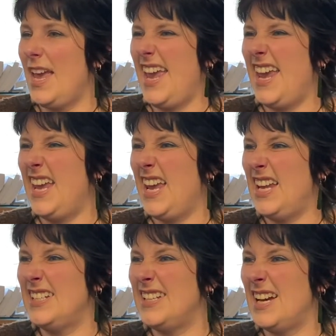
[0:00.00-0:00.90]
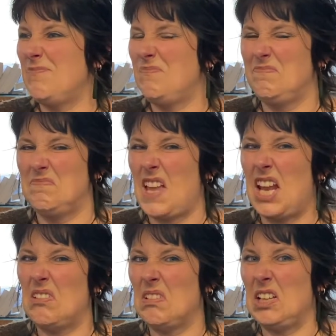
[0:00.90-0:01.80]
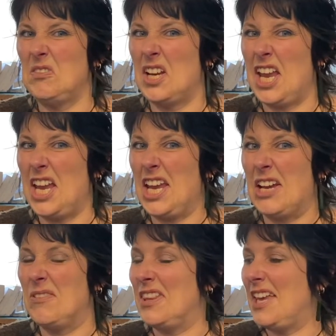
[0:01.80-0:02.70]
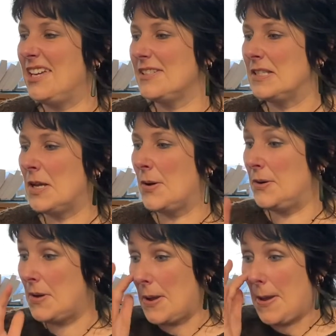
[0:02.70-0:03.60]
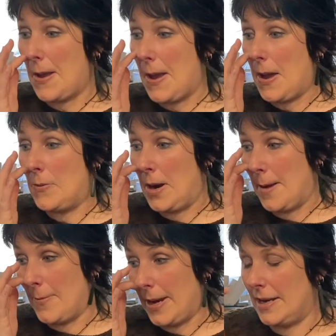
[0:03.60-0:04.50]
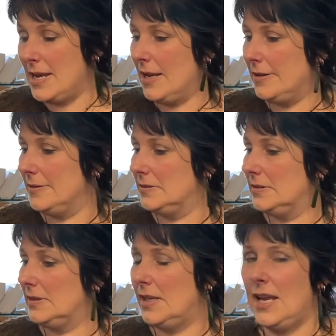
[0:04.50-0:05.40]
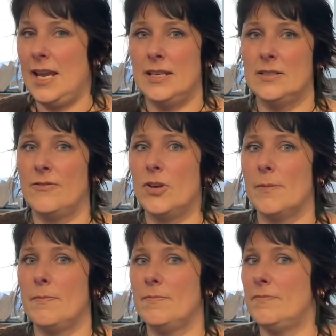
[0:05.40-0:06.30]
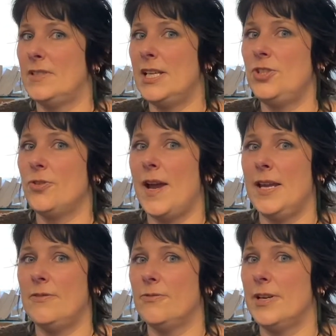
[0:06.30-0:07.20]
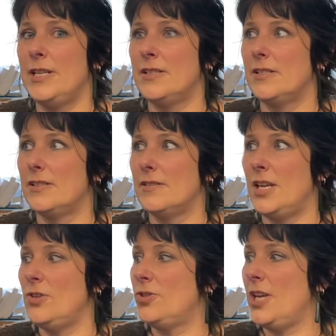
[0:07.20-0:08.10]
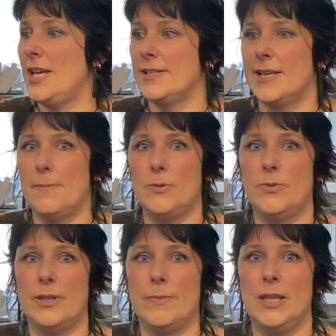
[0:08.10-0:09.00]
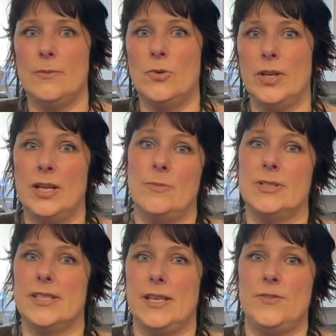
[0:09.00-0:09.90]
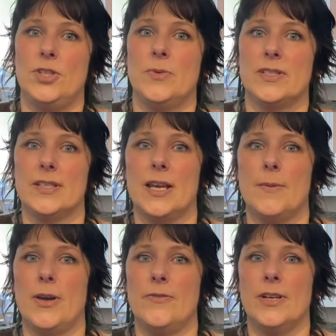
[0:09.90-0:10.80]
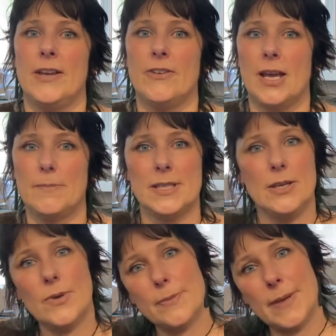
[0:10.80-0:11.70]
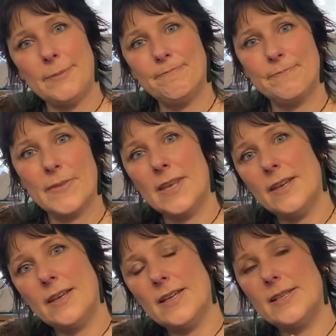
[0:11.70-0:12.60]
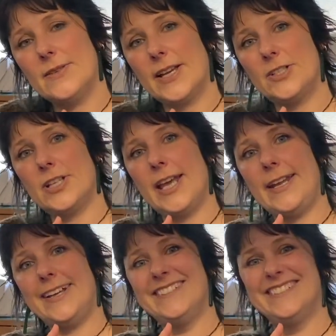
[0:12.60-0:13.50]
And I don't really want to hang out with that. So I will come back here. And I've got a teacher aide friend that usually has a couple with me in the morning. I'll see if she wants to come over and have a cup of tea with me. So I'll catch you later.